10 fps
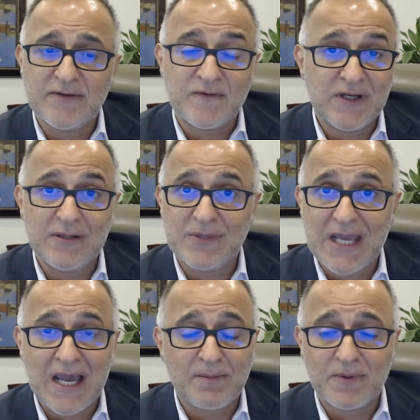freedom
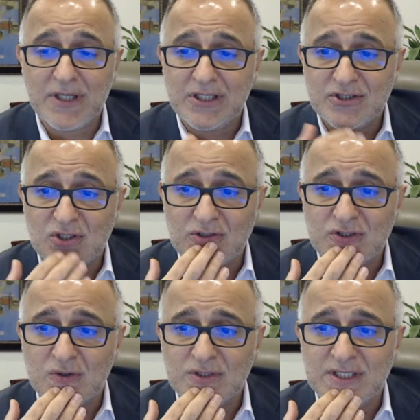to operate is
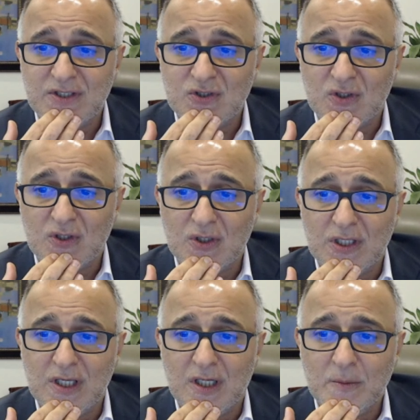also essential
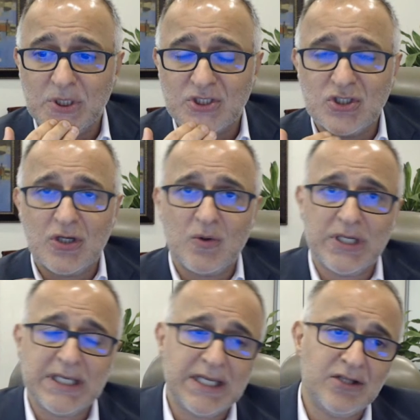early on, because you don't
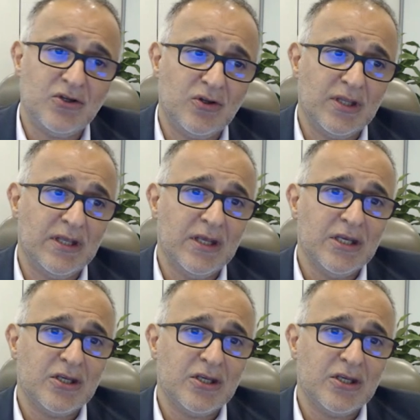want to get into the,